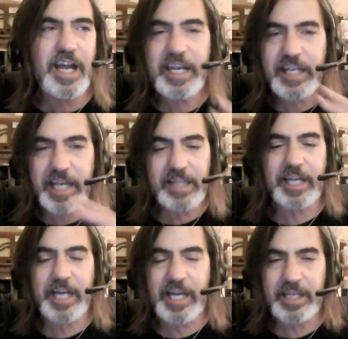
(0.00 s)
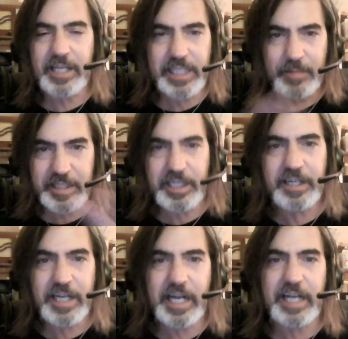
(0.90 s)
and again, like I had said about the
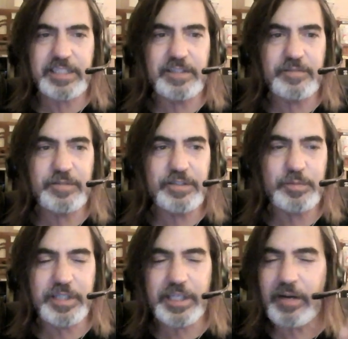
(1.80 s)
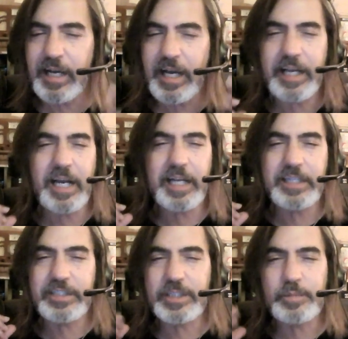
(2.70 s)
young guys in the first book, I
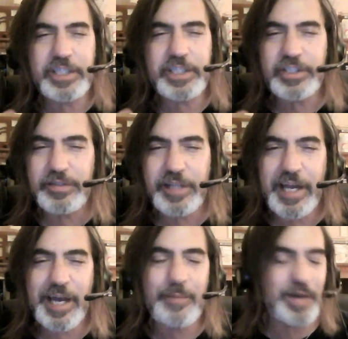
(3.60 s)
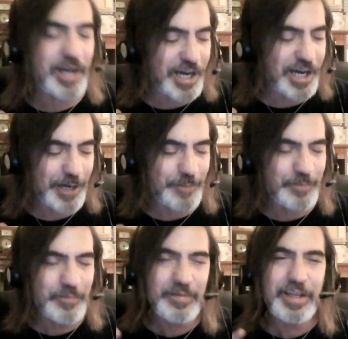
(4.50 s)
could just picture them,
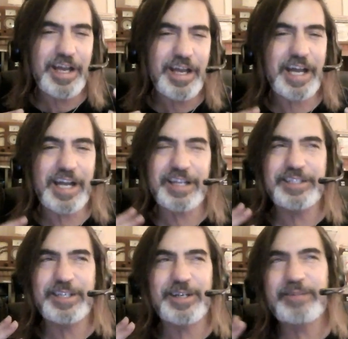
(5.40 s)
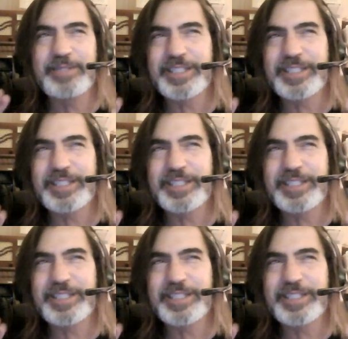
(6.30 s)
and I was